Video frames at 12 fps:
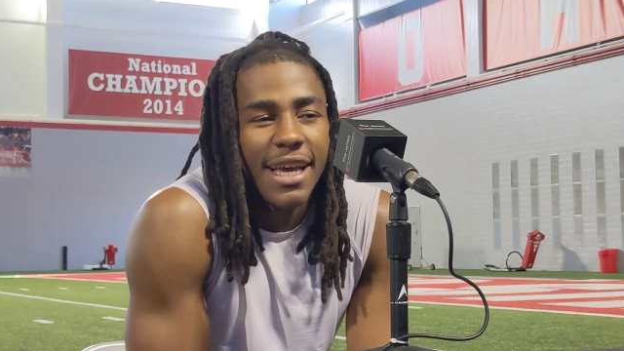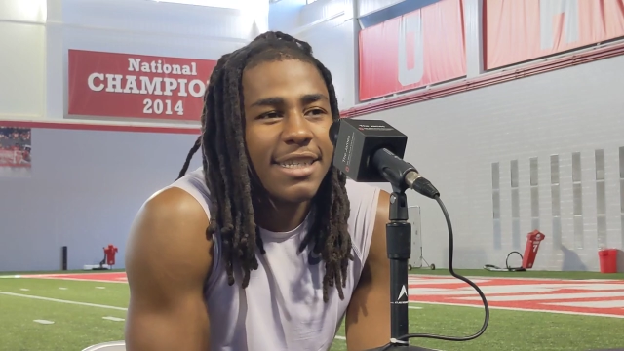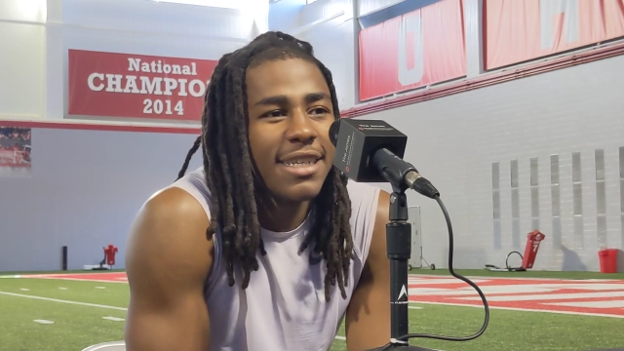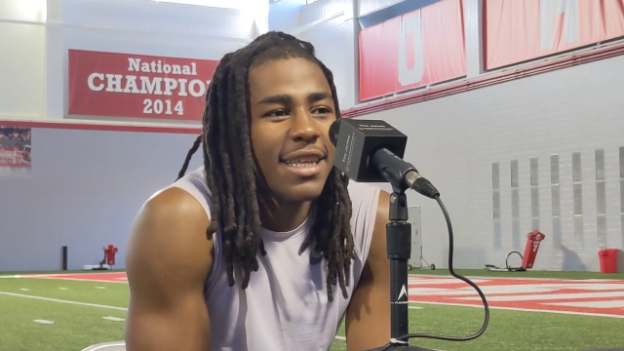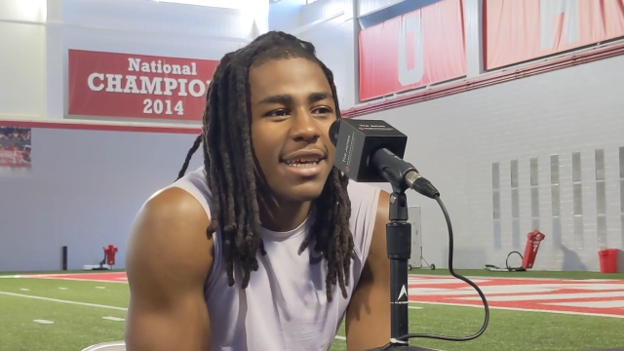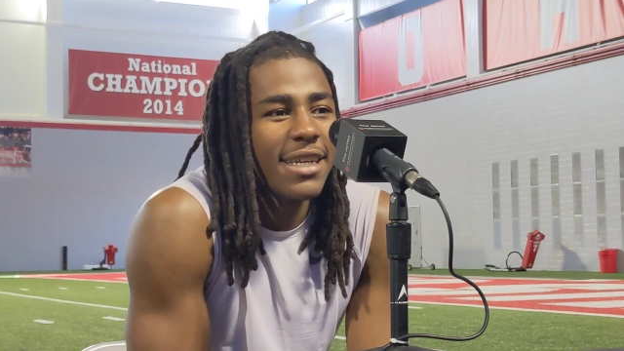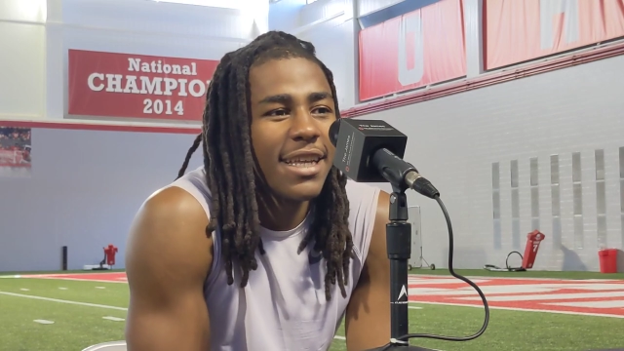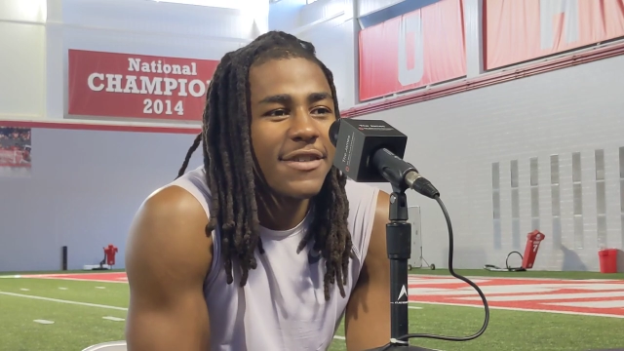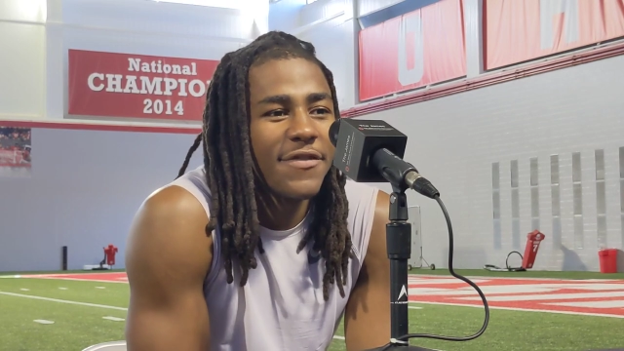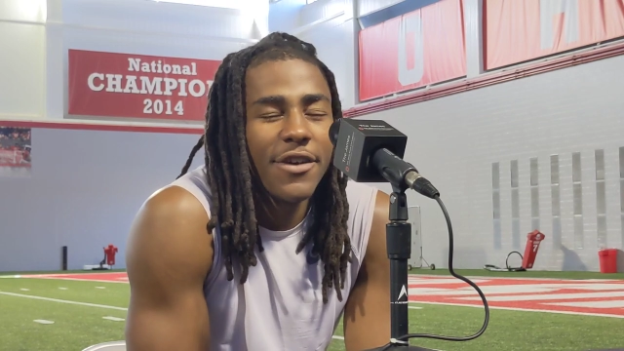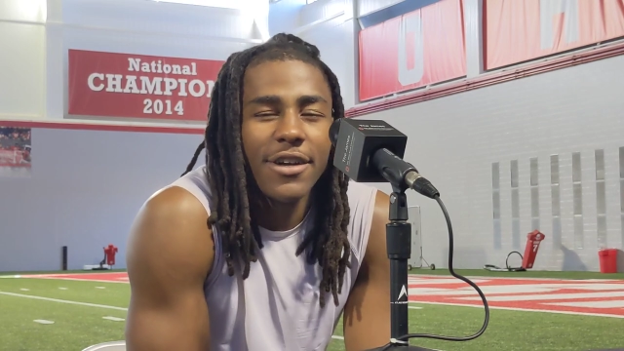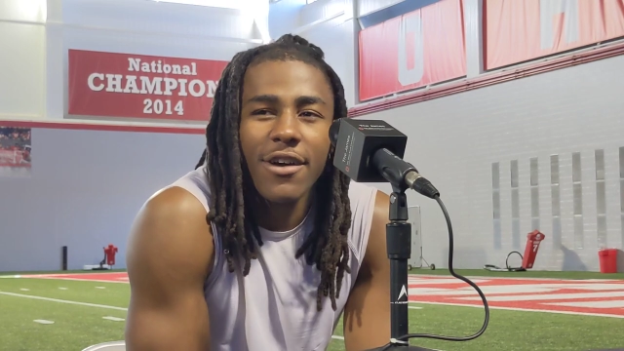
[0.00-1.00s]
It's a thing that's
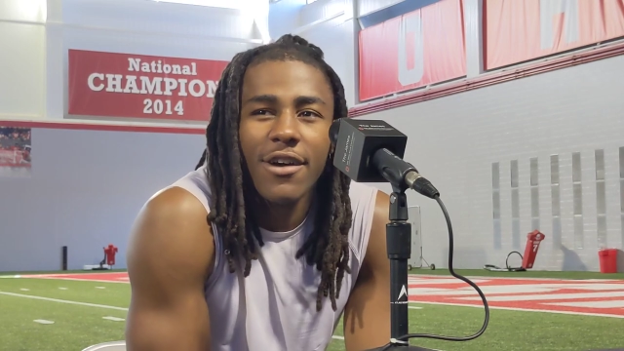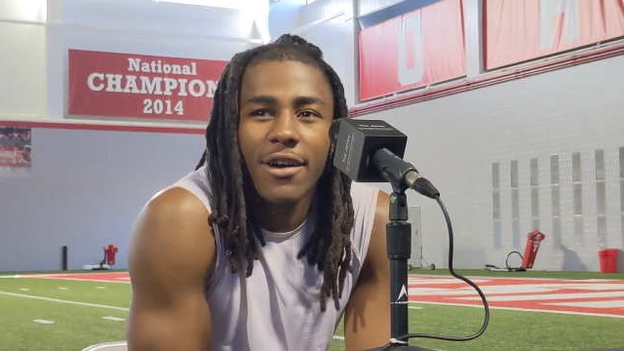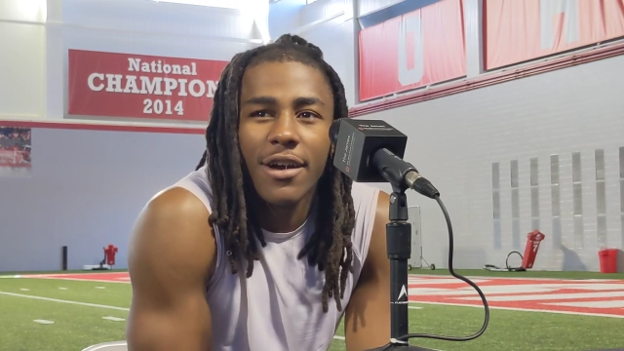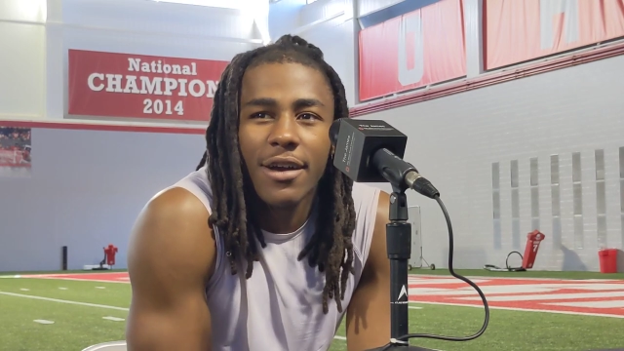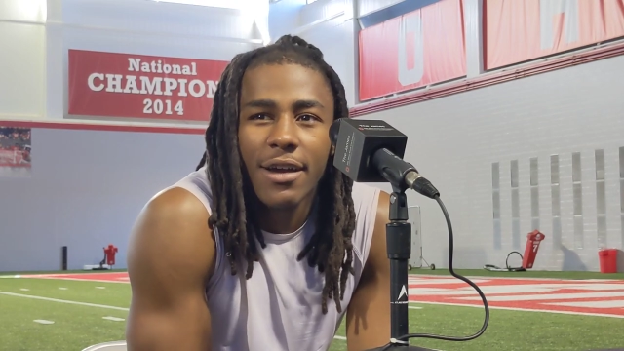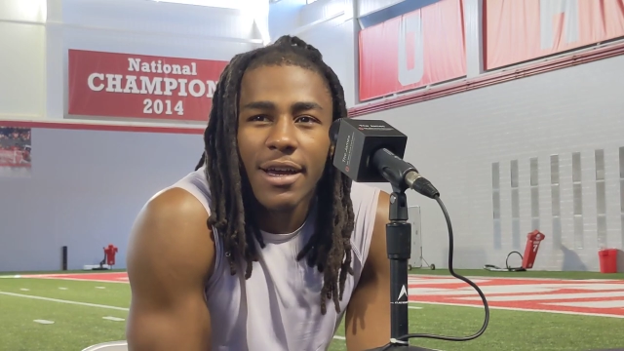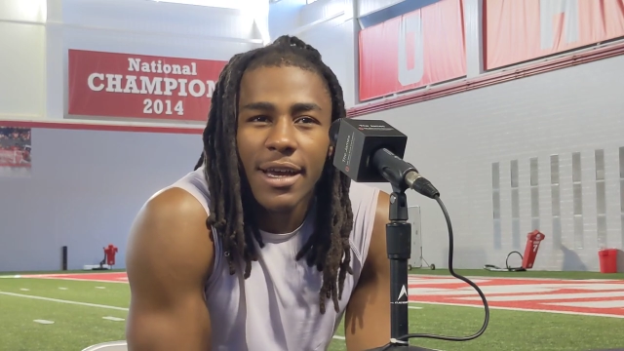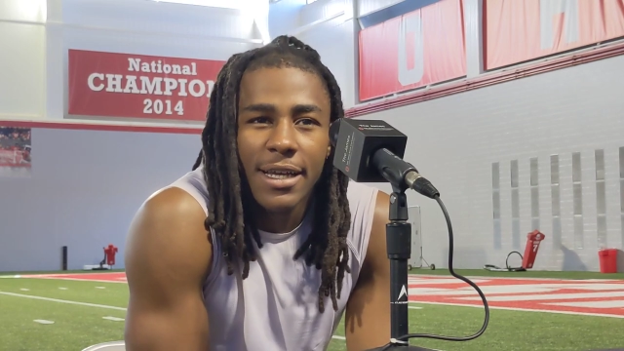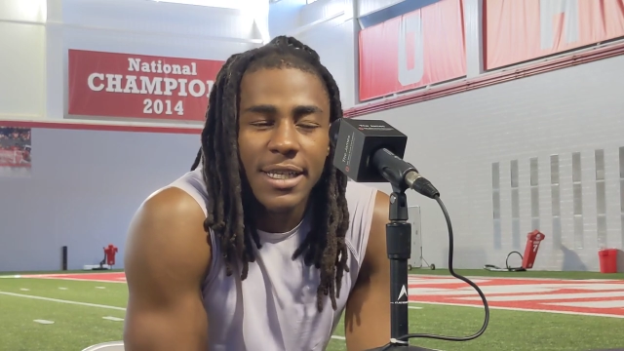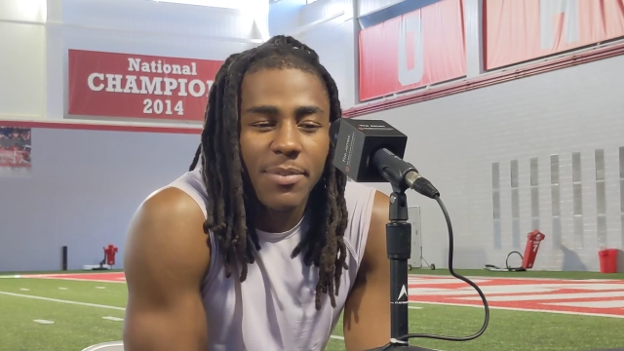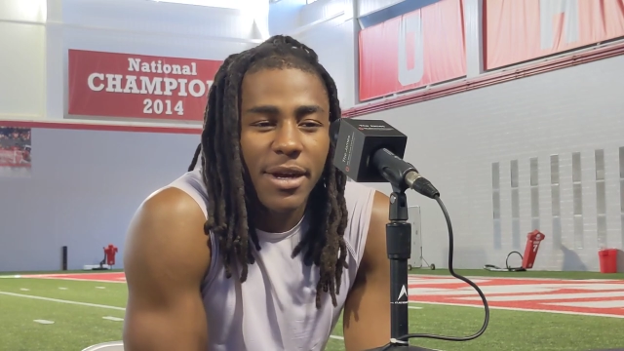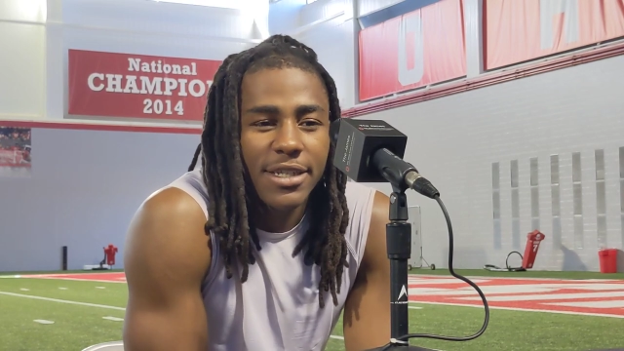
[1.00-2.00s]
very hard,
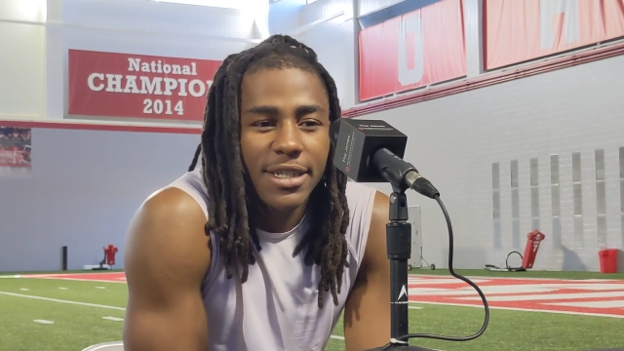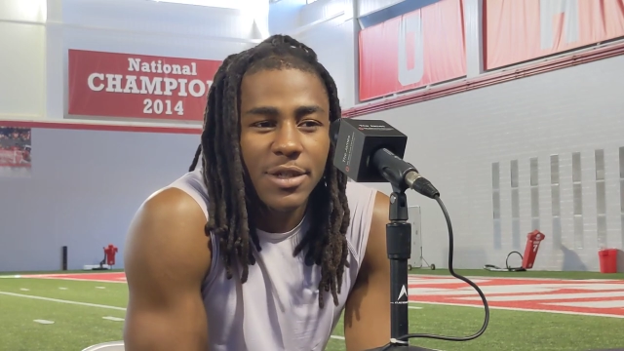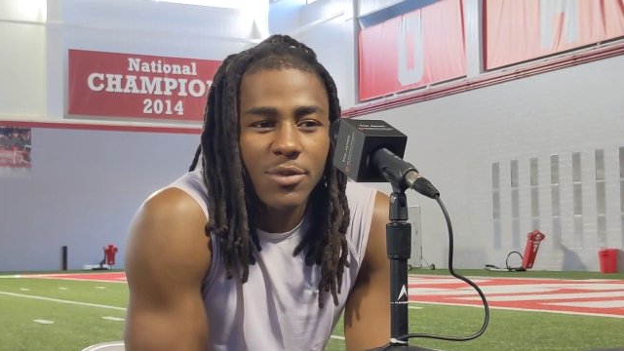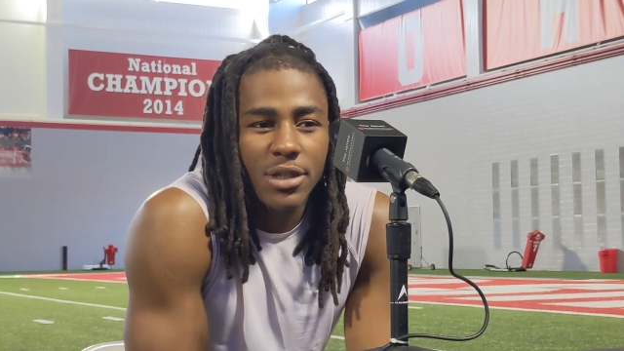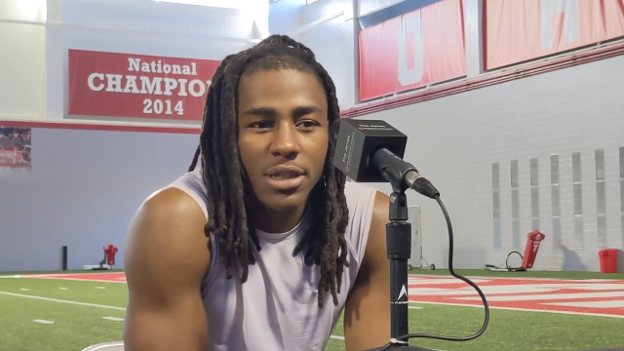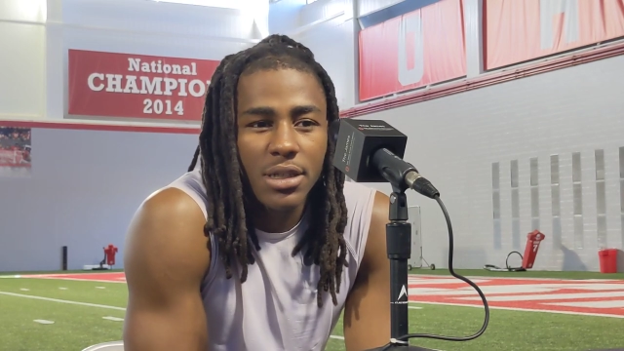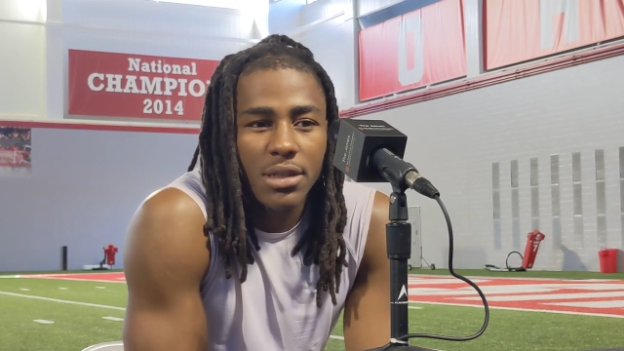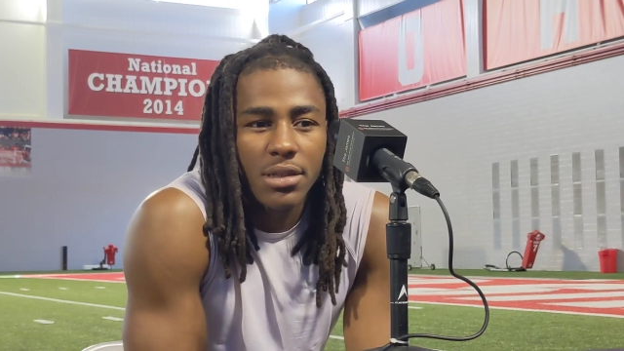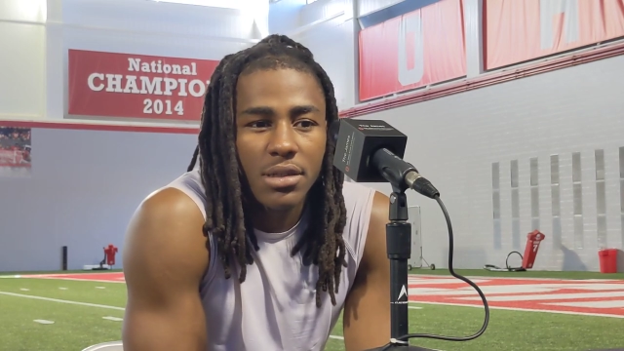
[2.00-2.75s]
especially when